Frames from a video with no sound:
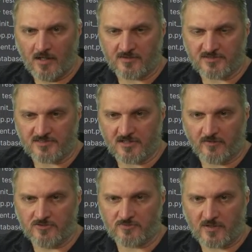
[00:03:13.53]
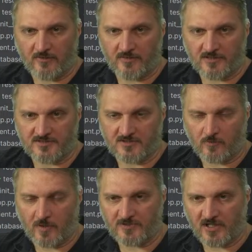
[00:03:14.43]
Listen to those rather than listen to the
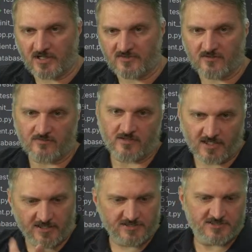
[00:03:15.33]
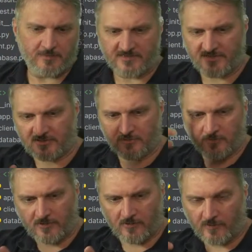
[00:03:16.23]
WebSocket itself. HTMX actually
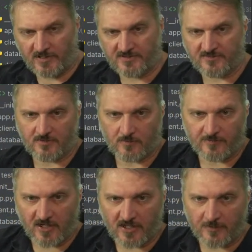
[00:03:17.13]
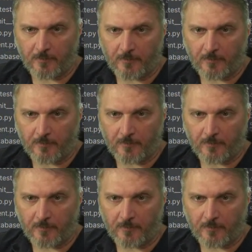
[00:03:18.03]
overwrites the WebSocket.